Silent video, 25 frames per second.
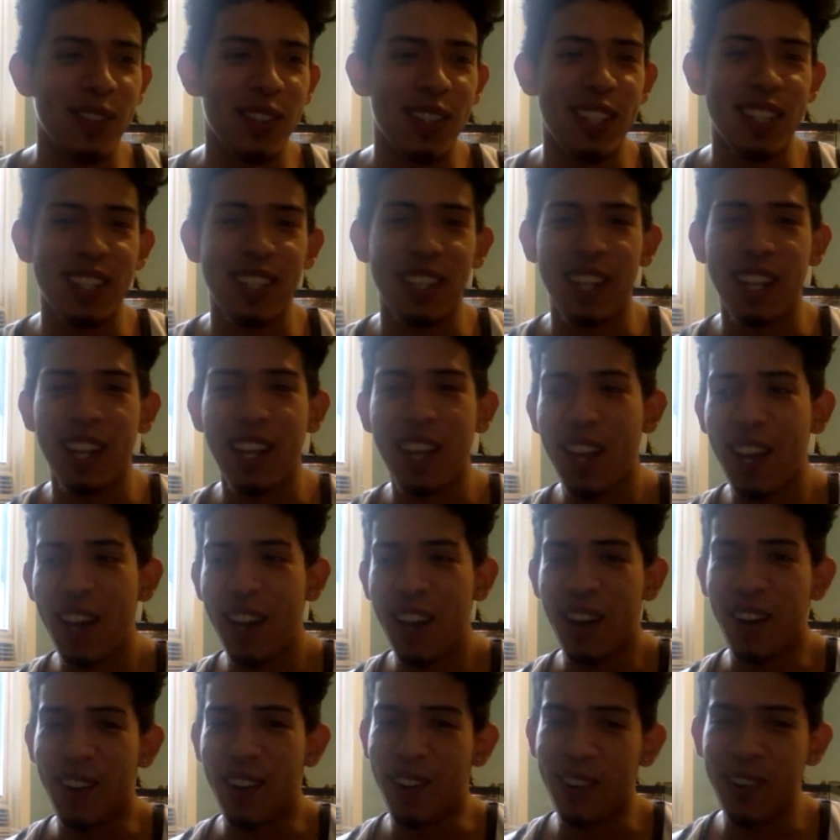And she's like,
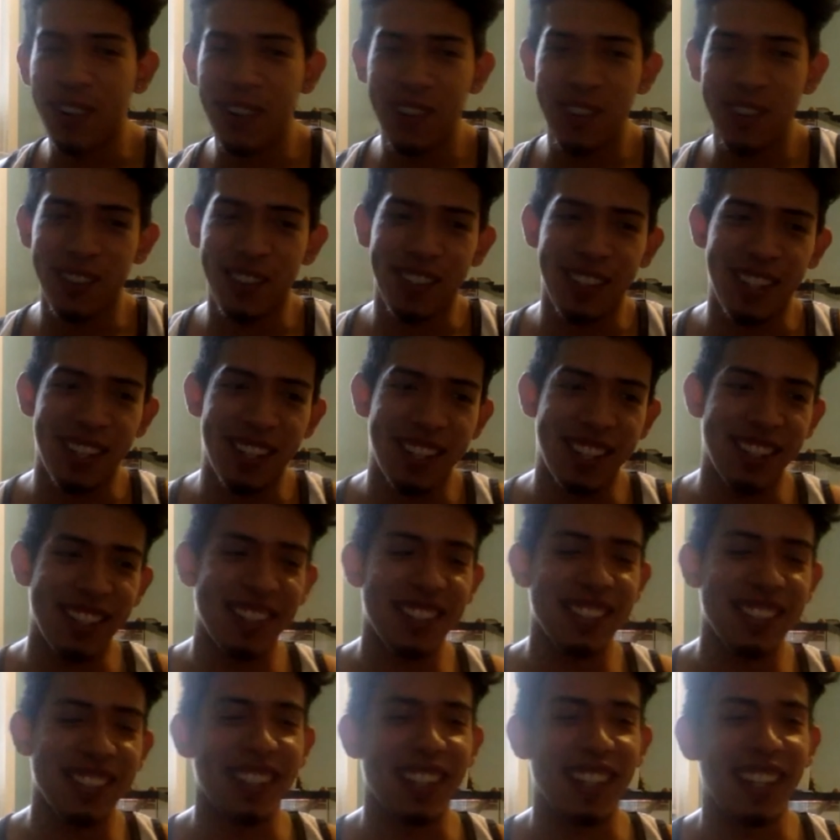"Oh, like
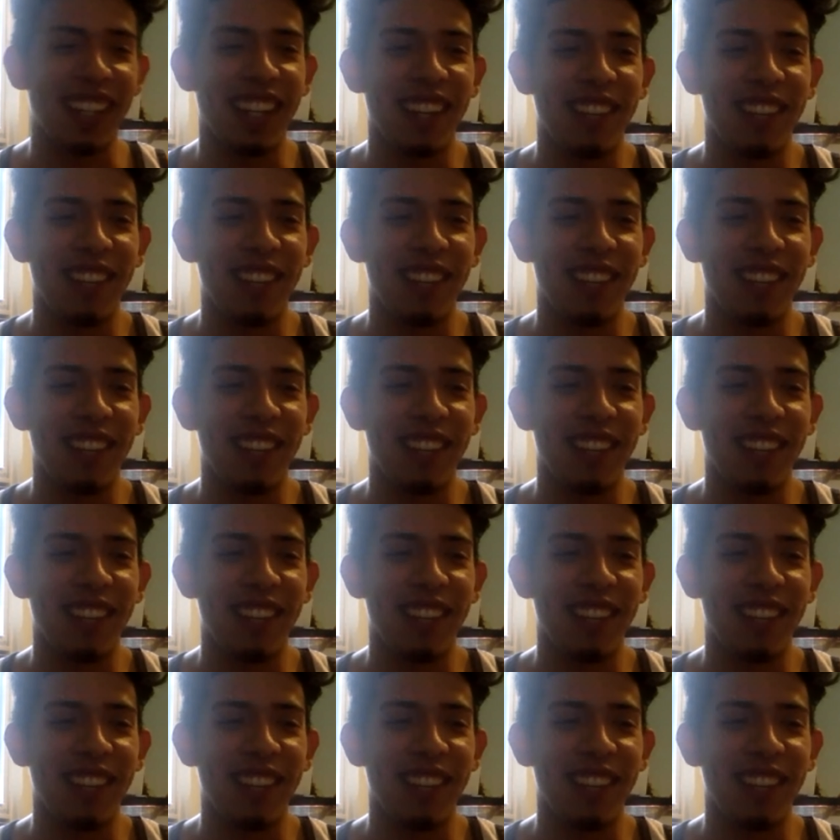this like